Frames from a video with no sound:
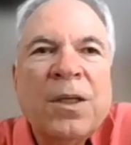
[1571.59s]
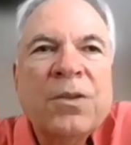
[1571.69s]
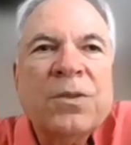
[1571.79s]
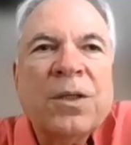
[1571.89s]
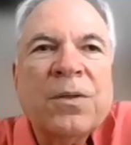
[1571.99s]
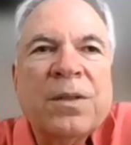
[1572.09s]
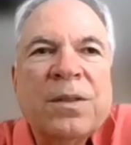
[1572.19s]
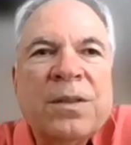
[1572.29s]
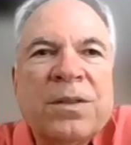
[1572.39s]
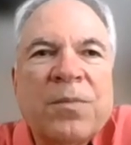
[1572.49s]
So
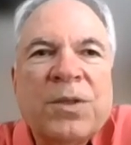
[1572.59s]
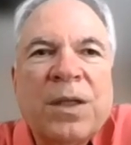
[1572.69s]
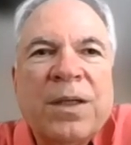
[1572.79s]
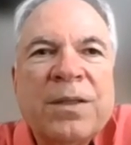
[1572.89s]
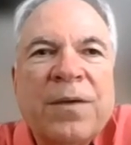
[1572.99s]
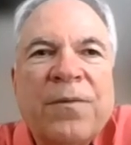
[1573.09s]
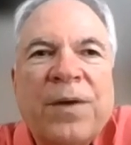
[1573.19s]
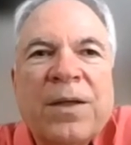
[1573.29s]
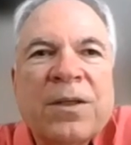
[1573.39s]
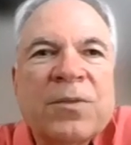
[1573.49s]
some studies have
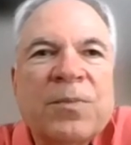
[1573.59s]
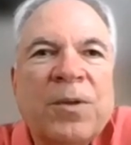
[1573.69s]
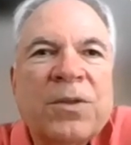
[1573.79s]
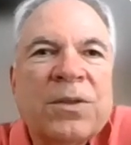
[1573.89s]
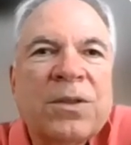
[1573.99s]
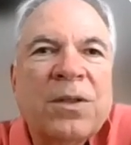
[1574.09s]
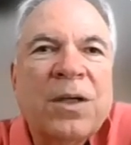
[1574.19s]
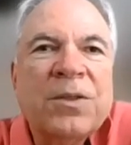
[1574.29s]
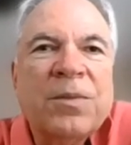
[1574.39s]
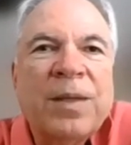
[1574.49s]
found exposure to
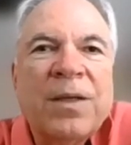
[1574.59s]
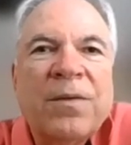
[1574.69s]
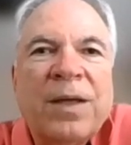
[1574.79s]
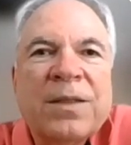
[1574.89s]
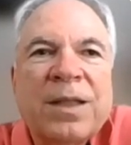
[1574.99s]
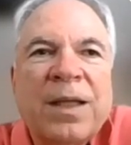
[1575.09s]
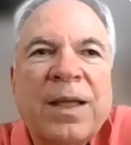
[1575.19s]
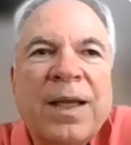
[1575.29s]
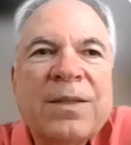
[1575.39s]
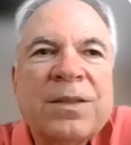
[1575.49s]
large amount of anesthetic
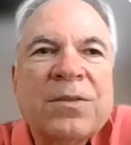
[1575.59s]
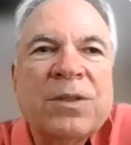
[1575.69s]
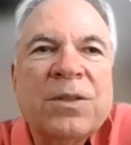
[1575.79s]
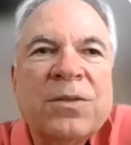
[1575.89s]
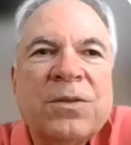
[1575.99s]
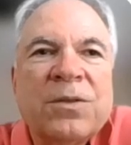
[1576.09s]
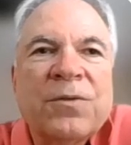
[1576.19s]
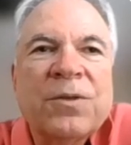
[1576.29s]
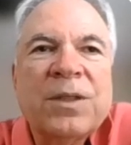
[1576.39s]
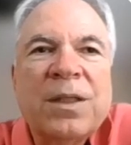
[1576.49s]
gases reduces
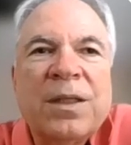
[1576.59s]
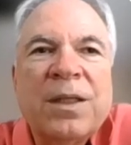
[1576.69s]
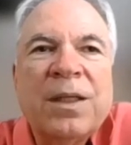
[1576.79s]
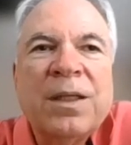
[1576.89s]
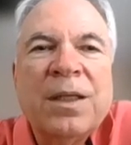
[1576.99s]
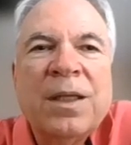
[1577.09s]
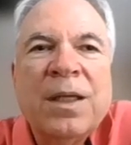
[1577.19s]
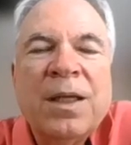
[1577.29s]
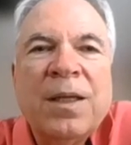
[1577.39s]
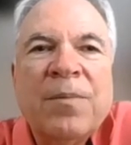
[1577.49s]
fertility
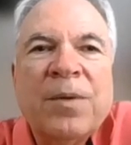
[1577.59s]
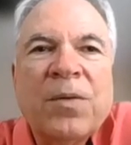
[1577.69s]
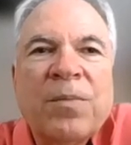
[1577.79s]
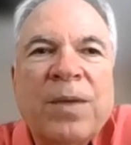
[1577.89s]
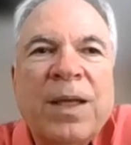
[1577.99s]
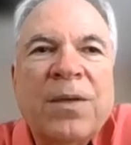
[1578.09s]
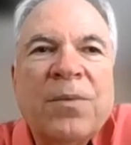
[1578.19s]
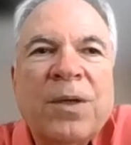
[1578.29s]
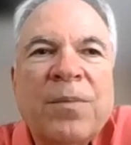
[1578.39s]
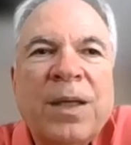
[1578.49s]
in both men
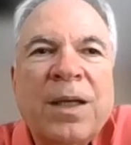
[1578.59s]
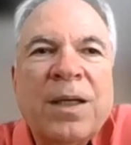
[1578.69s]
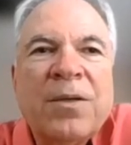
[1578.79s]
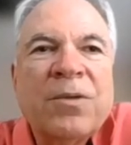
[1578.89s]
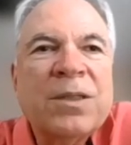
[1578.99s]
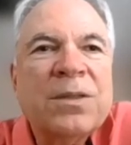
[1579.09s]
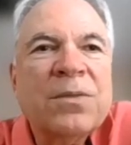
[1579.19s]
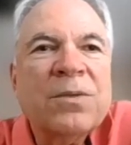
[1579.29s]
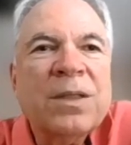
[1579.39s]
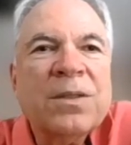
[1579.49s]
and women and increase
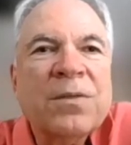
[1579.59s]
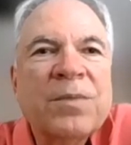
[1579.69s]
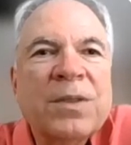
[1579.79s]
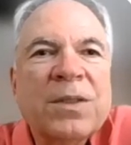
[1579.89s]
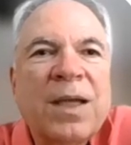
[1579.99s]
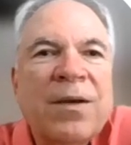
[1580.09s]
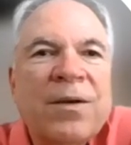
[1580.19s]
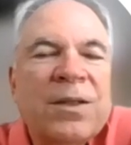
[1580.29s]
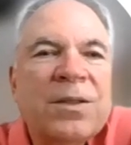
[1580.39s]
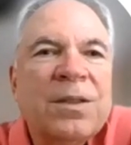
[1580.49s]
the risk of
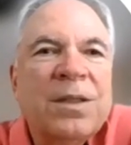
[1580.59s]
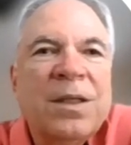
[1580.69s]
miscarriage